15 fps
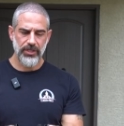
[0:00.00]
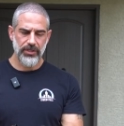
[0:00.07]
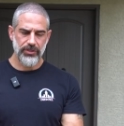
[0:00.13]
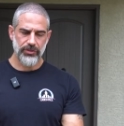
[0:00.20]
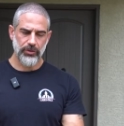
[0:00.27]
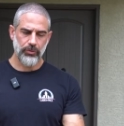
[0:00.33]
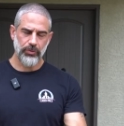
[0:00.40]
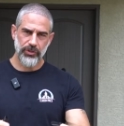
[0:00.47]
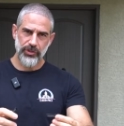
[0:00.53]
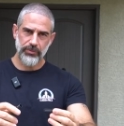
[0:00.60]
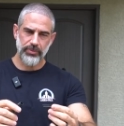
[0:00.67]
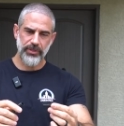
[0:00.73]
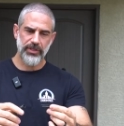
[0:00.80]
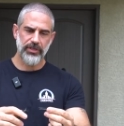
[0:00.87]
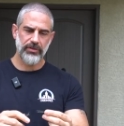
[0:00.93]
So once you
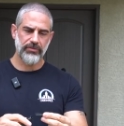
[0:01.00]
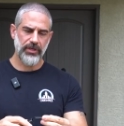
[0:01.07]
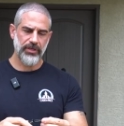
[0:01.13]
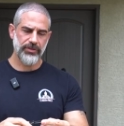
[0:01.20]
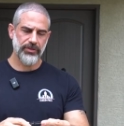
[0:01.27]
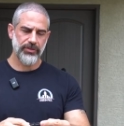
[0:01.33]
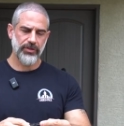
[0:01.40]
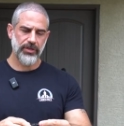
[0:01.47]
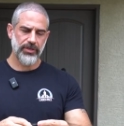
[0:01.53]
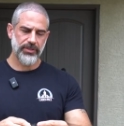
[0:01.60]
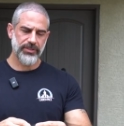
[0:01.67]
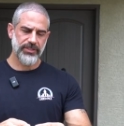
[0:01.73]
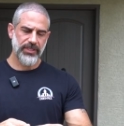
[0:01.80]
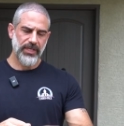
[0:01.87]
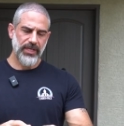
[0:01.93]
put it around your
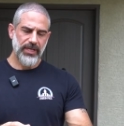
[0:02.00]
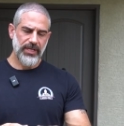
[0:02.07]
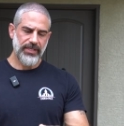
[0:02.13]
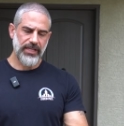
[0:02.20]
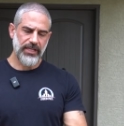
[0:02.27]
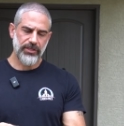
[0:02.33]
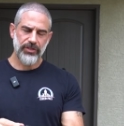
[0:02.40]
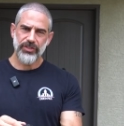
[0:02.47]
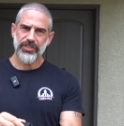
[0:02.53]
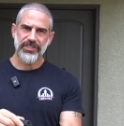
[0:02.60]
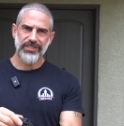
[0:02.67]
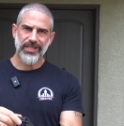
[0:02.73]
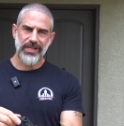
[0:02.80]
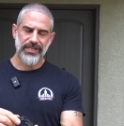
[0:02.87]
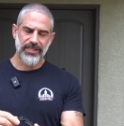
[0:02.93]
dog's neck, you can just
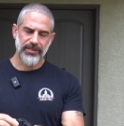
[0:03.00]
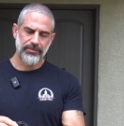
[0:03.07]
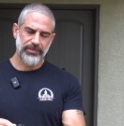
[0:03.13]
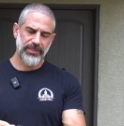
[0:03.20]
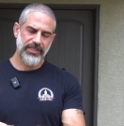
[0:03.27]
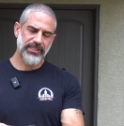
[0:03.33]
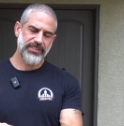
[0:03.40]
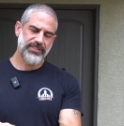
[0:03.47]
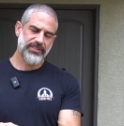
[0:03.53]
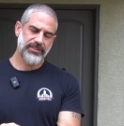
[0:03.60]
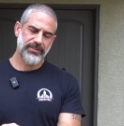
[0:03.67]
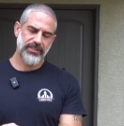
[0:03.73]
lock it in place.